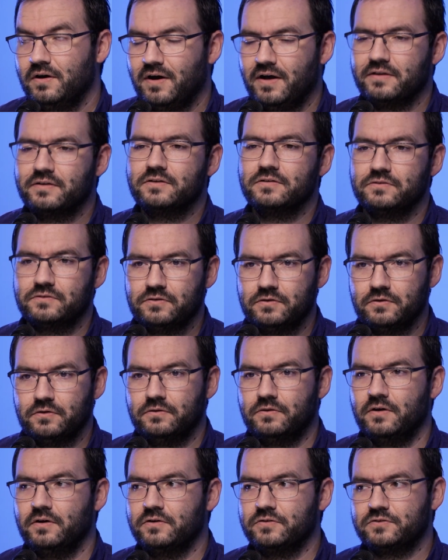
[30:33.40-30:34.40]

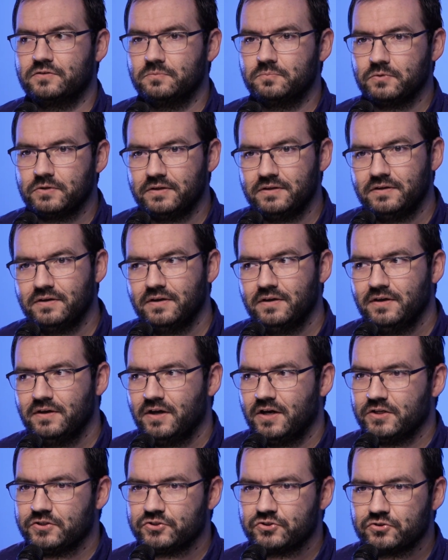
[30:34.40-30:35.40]
unconsidered. They are simply
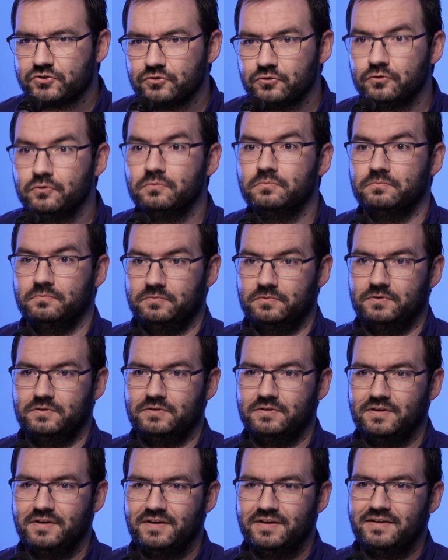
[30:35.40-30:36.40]
assumed,
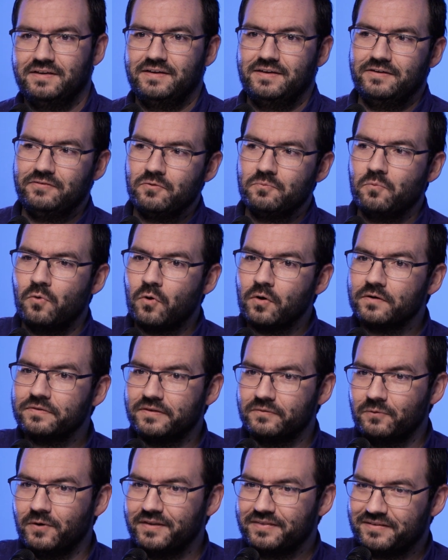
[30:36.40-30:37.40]
even more
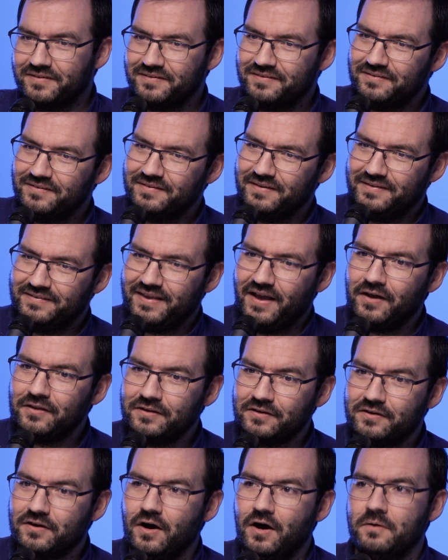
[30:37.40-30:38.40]
than what is held
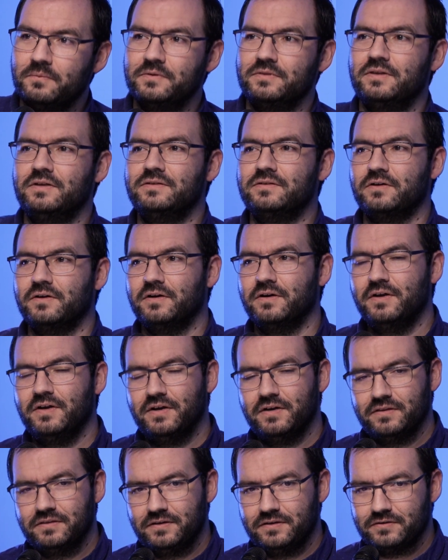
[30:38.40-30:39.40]
in common. These are
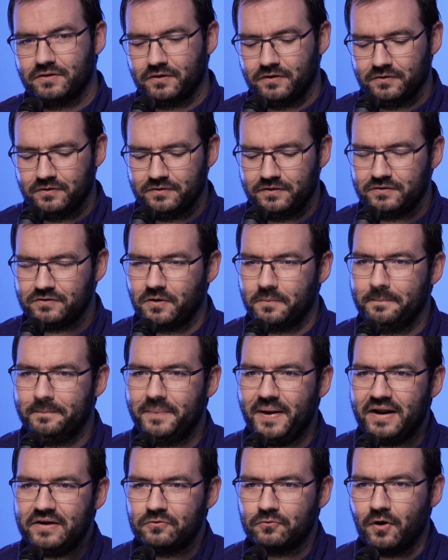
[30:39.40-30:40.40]

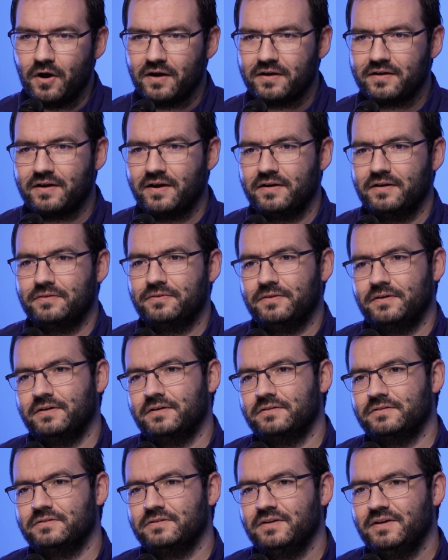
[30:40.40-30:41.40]
bedrock kind of
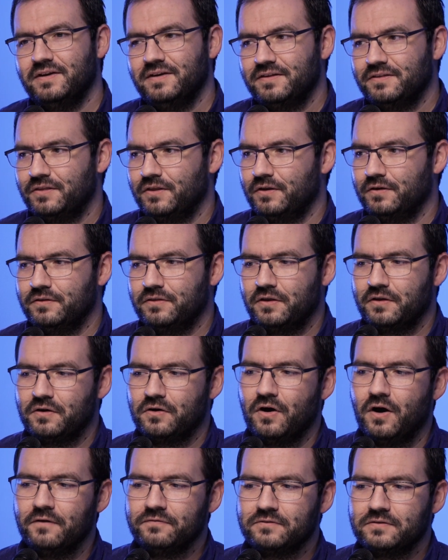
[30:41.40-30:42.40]
things that
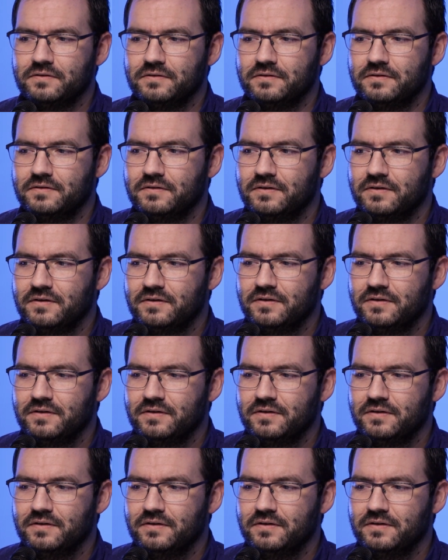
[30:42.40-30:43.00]
are often